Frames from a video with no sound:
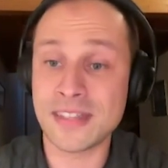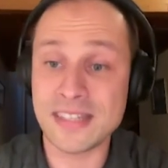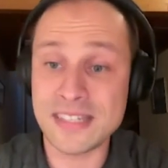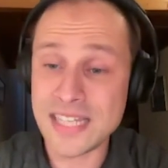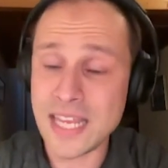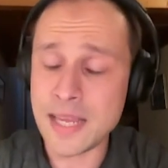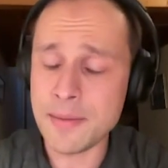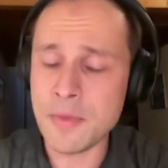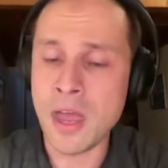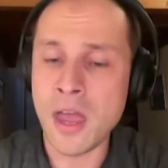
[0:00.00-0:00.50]

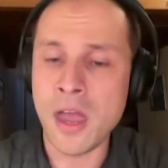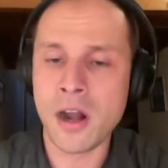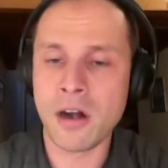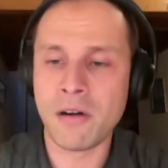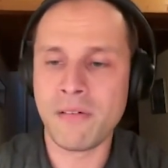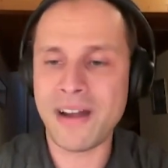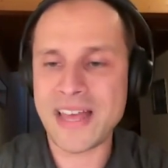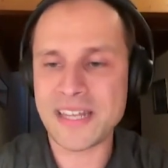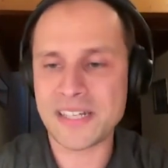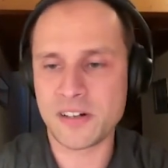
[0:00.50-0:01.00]
same
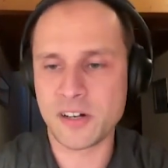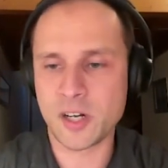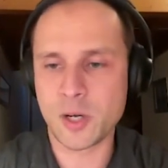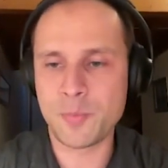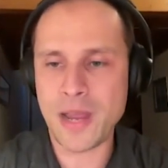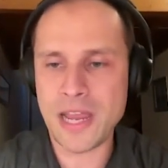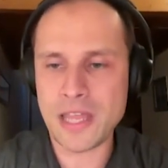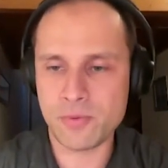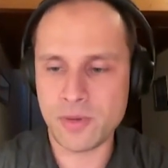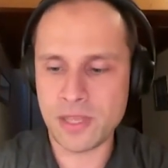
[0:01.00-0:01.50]

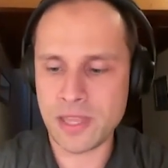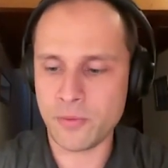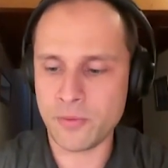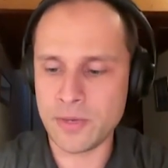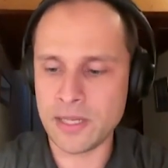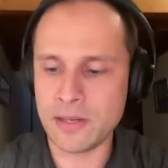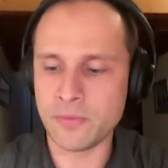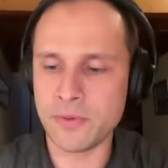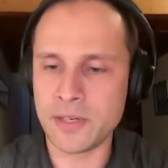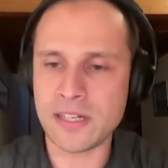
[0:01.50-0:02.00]
RAS-ERK pathway that
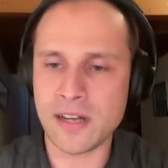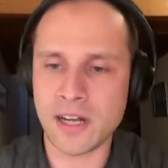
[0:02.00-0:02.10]
we